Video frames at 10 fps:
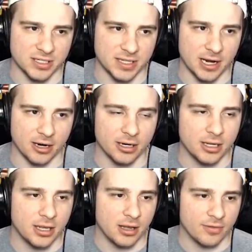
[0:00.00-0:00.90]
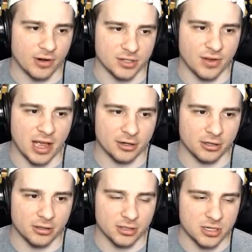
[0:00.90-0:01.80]
there. Franz
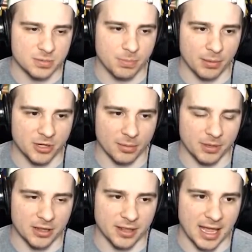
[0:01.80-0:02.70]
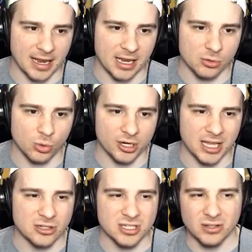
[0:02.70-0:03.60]
Wagner, he's pumped up, getting that and one.
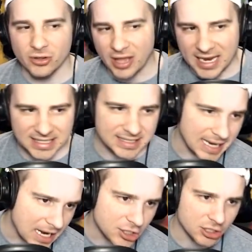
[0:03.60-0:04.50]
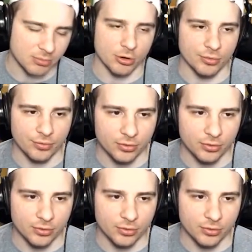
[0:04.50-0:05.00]
Again, just a little hesitation move.